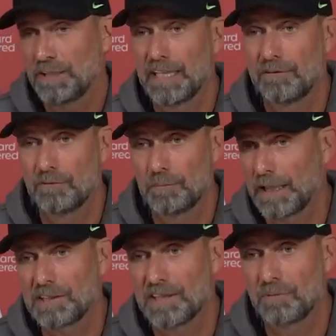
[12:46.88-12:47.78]
we can
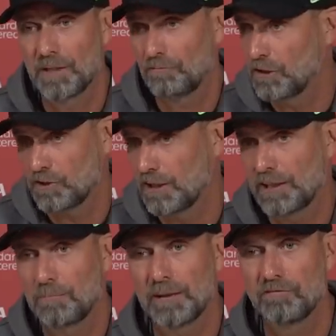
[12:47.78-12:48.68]
replace them, that we still
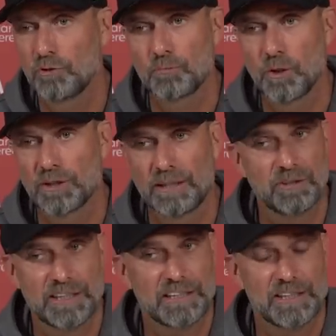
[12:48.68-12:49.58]
can play football, that
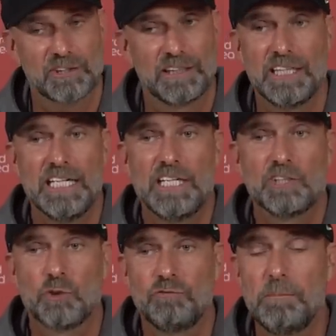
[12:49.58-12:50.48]
we can still.
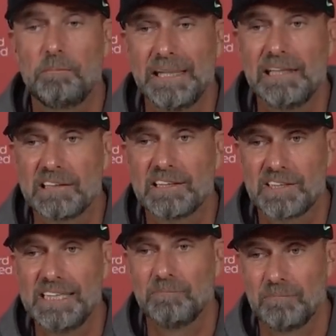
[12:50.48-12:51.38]
So we build a
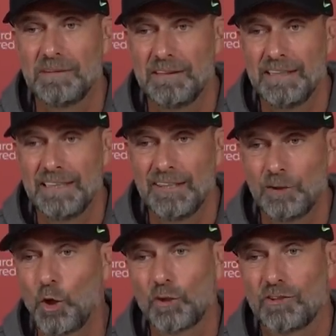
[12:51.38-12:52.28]
team,
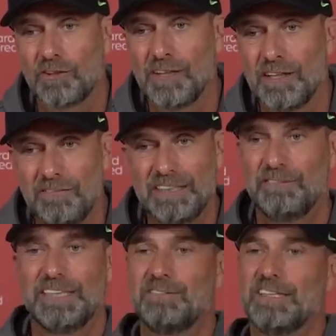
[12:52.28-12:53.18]
not.
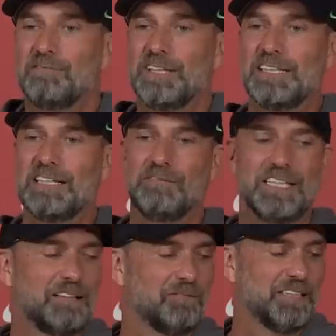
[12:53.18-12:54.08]

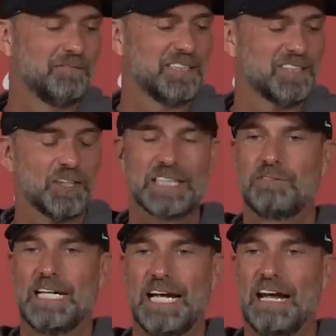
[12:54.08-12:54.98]
It's not
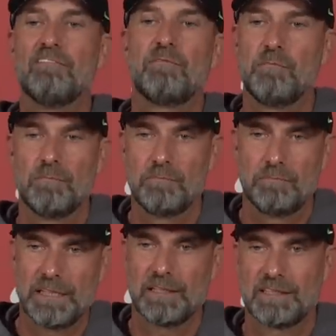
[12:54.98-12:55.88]
that we have
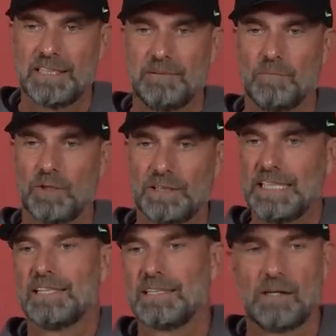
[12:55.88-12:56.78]
built a team or
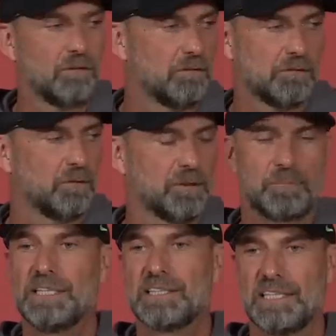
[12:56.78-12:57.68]
did it now during the
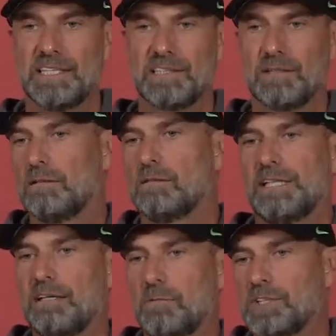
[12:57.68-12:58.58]
preseason or
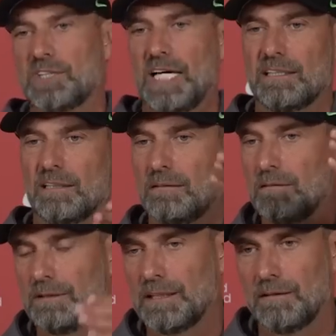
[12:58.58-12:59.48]
whenever we started
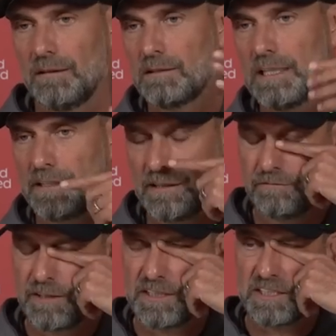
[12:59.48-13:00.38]
with a slightly
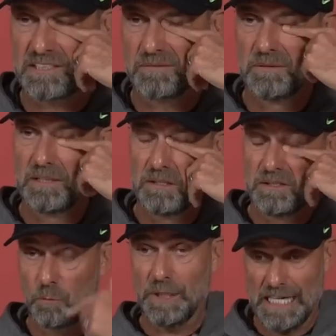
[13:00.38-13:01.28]
different system.
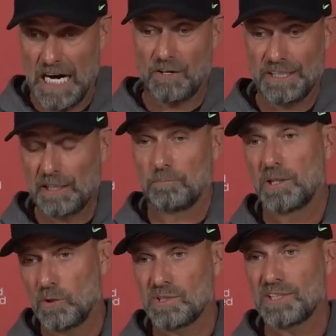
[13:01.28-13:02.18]
We are in that
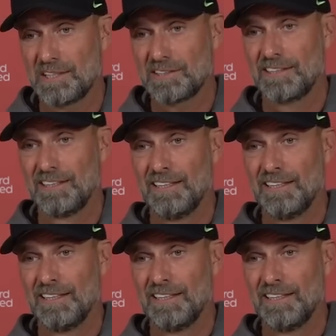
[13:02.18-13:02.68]
process.